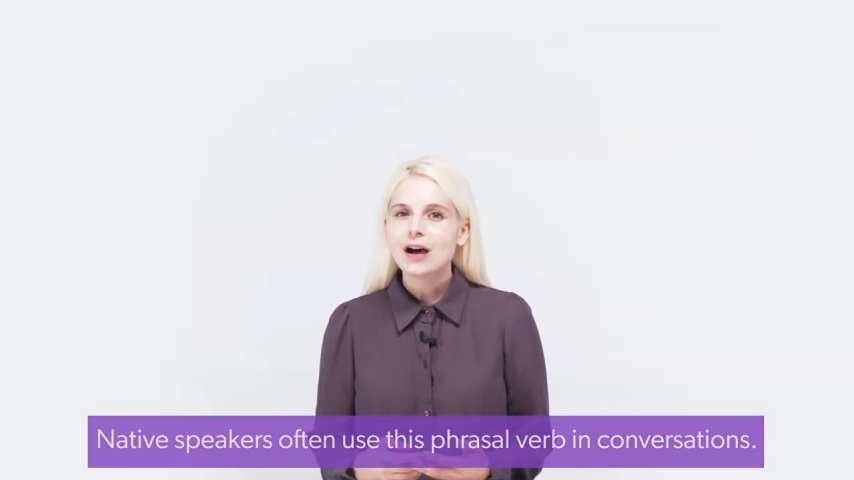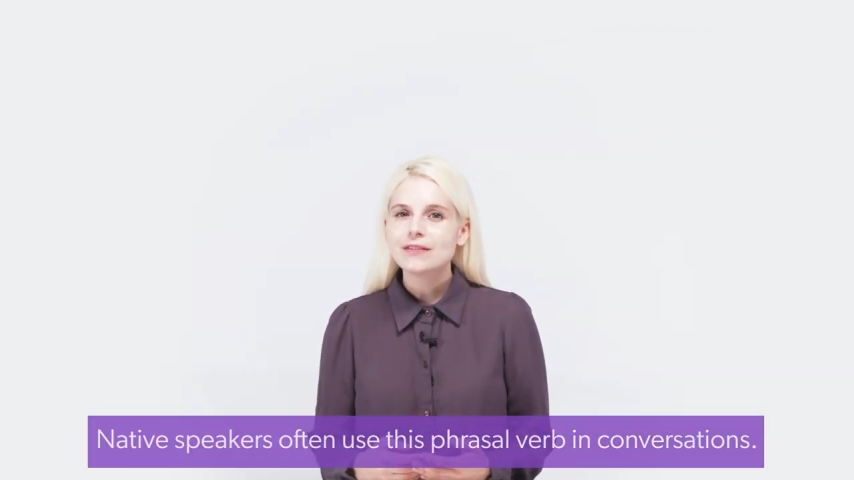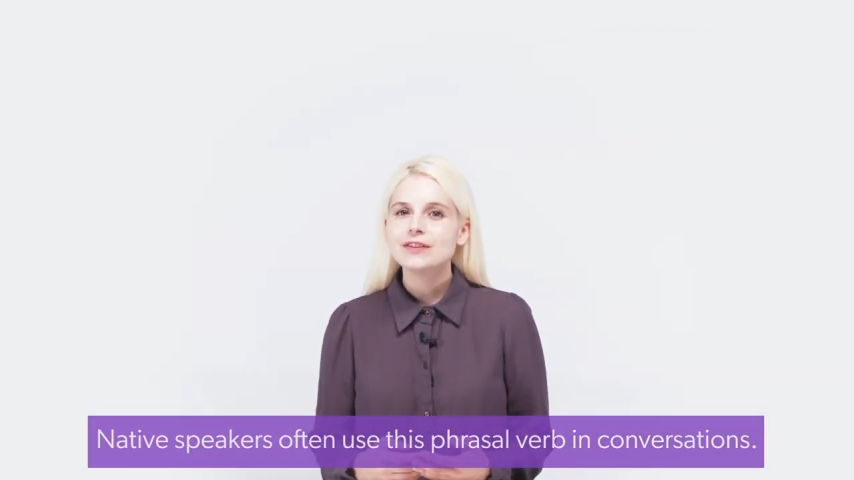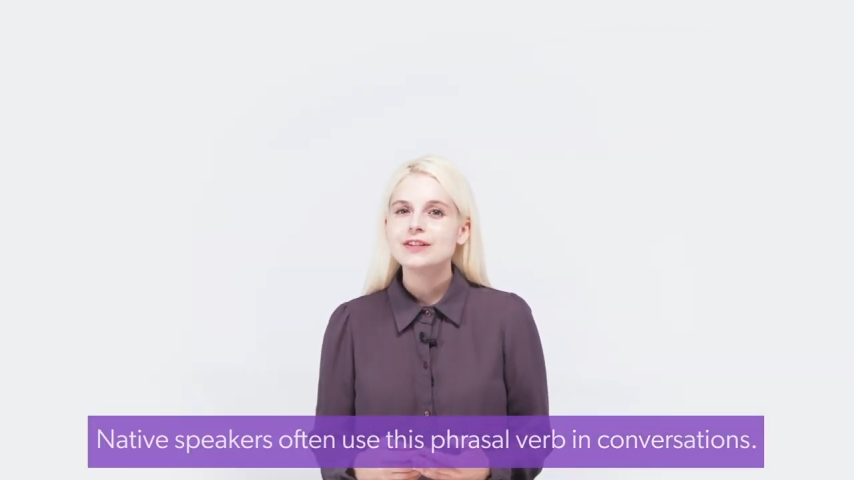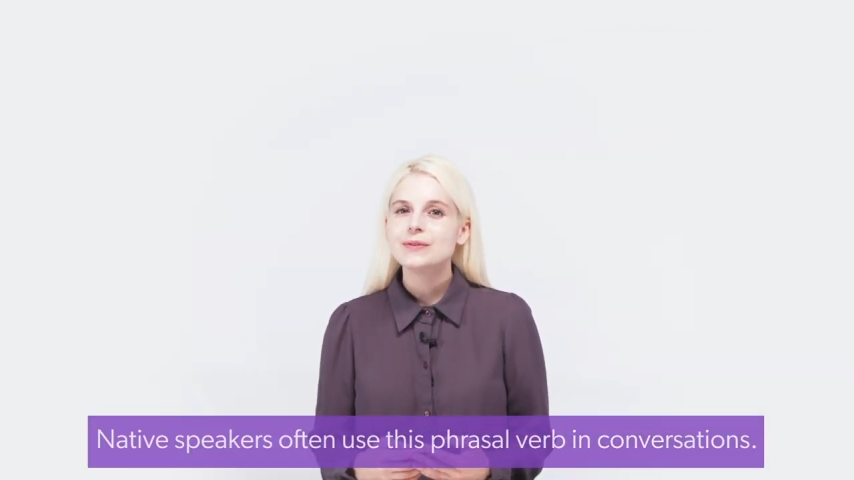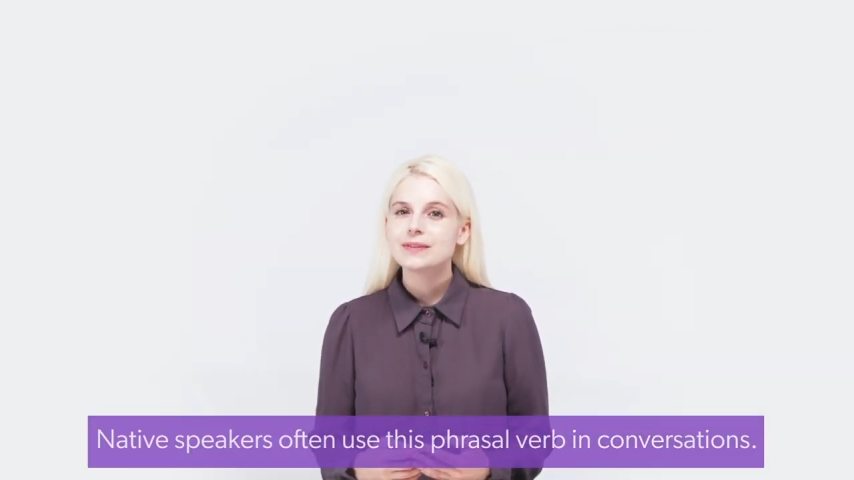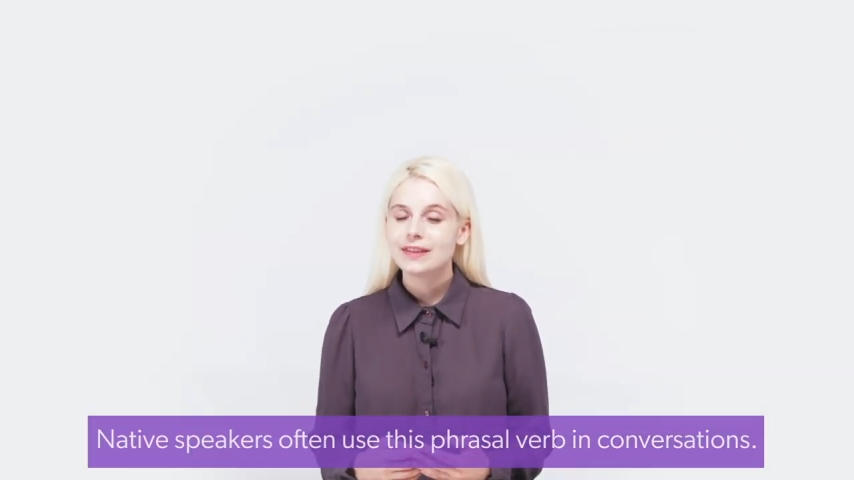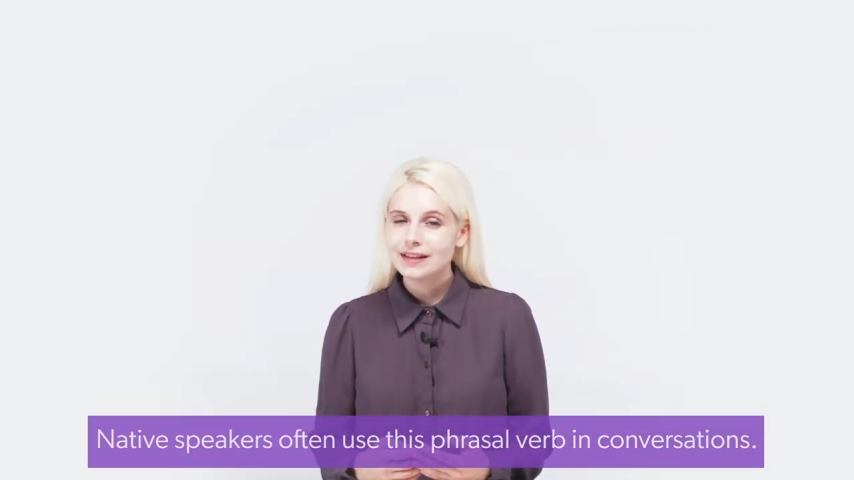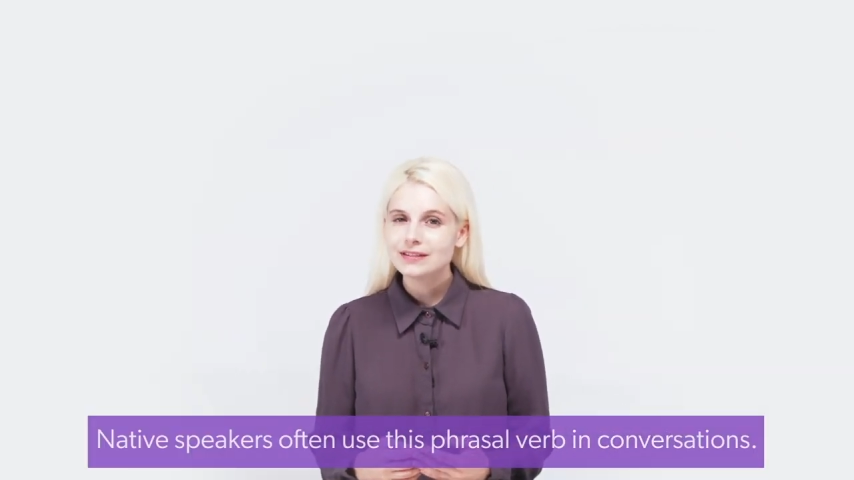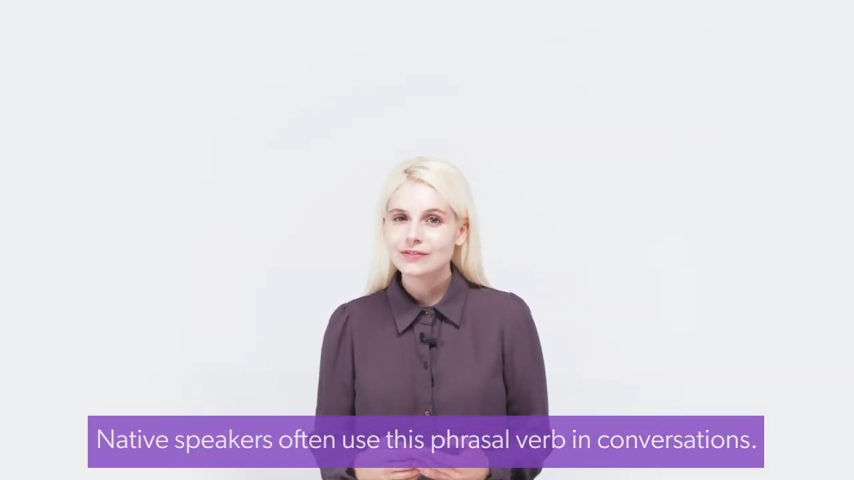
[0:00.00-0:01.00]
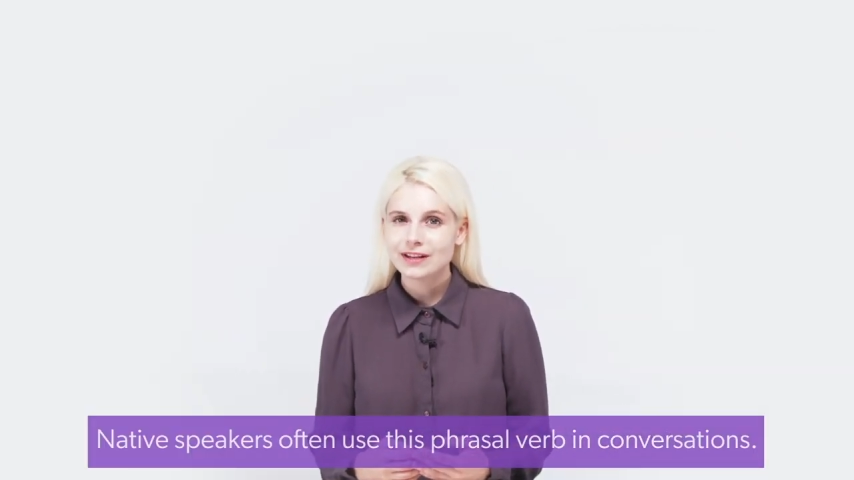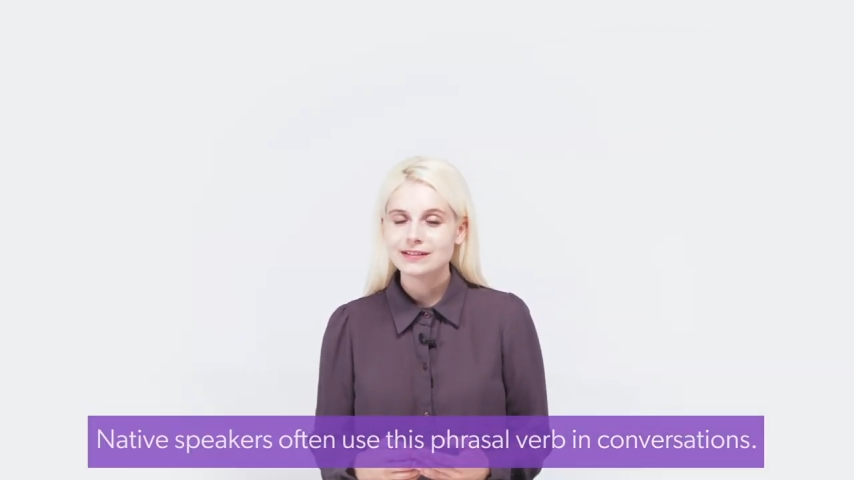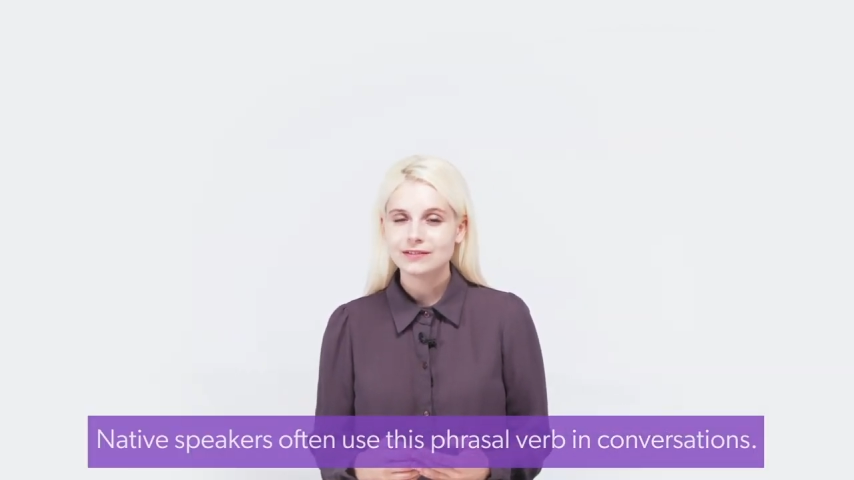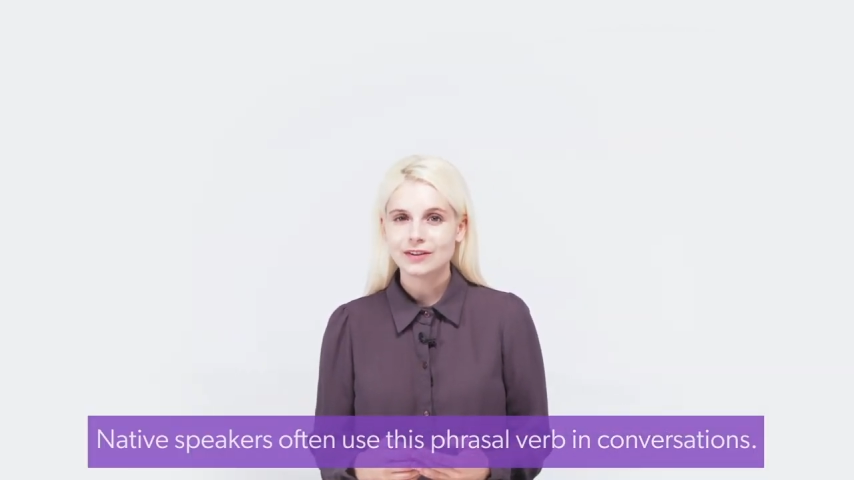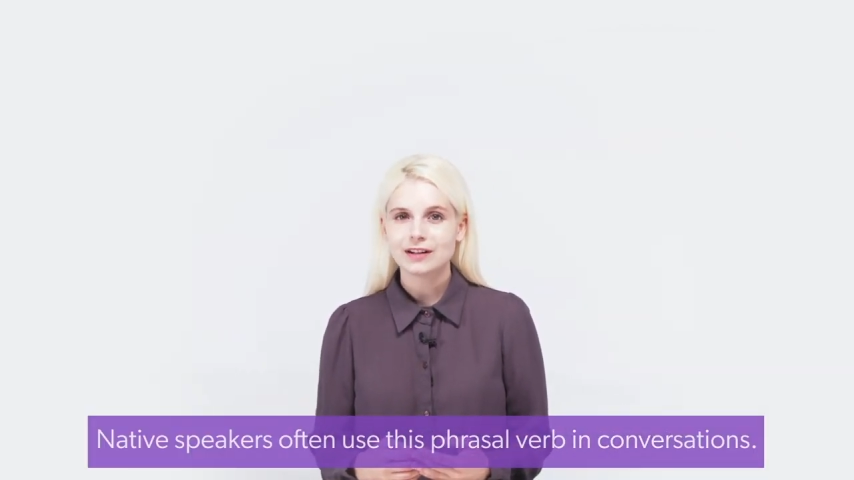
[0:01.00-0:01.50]
often use this
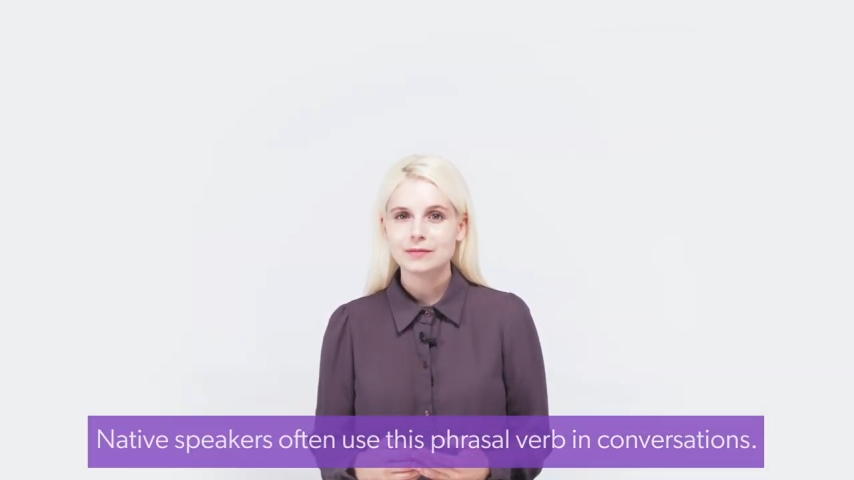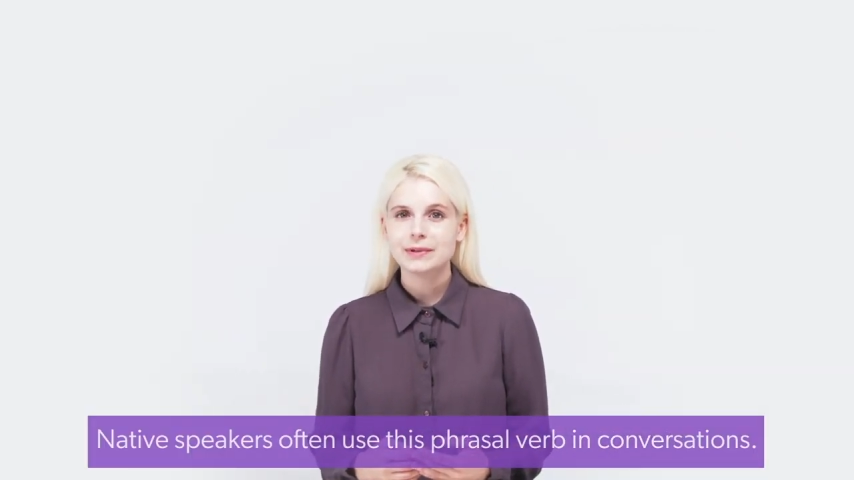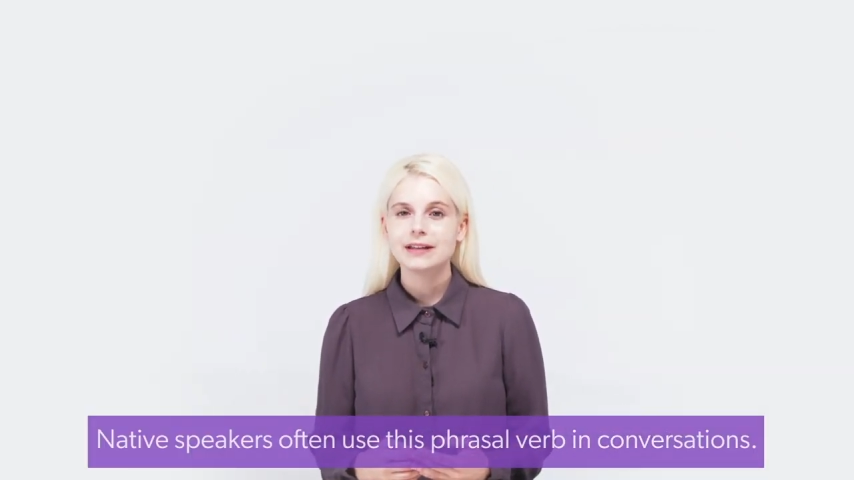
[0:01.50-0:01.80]
phrasal verb